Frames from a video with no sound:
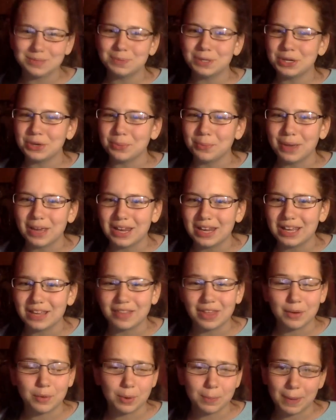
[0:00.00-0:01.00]
Beatlemania,
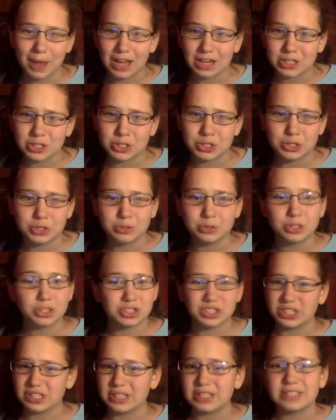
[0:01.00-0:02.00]
they were bashed too,
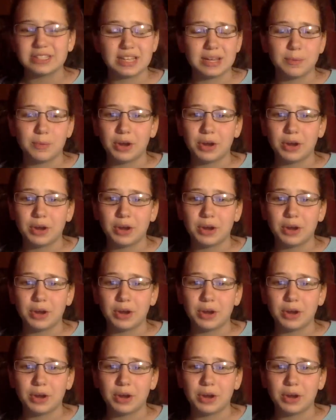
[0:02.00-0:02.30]
just in the same